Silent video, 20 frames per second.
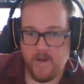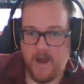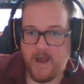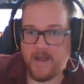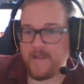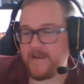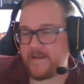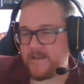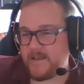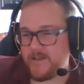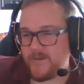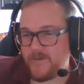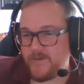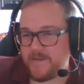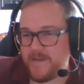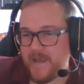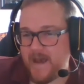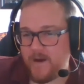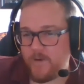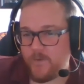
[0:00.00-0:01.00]
I like to do
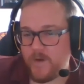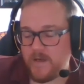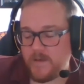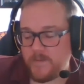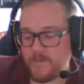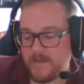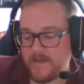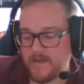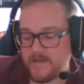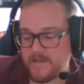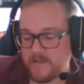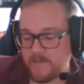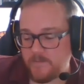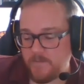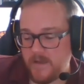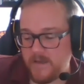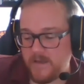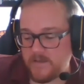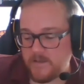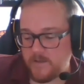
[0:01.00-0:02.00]
it that way because it
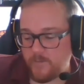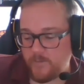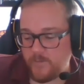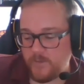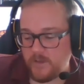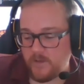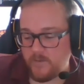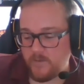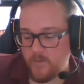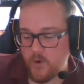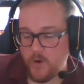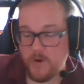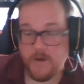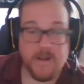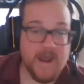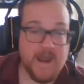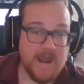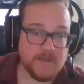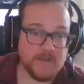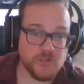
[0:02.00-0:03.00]
makes it feel more
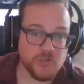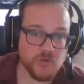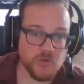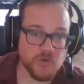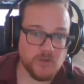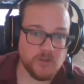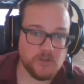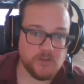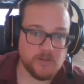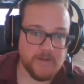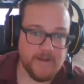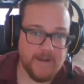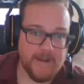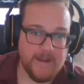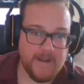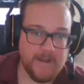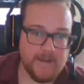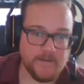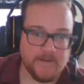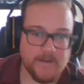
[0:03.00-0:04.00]
natural
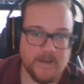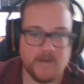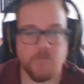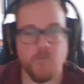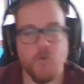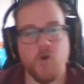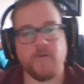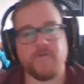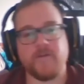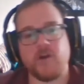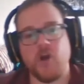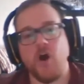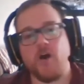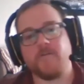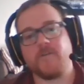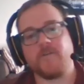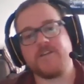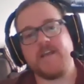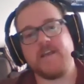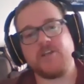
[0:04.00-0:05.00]
and like more of a
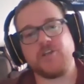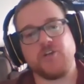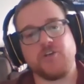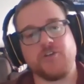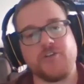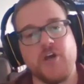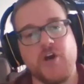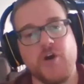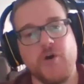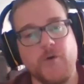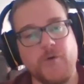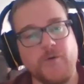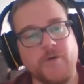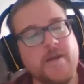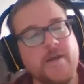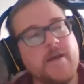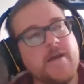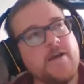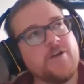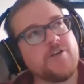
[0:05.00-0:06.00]
conversational tone,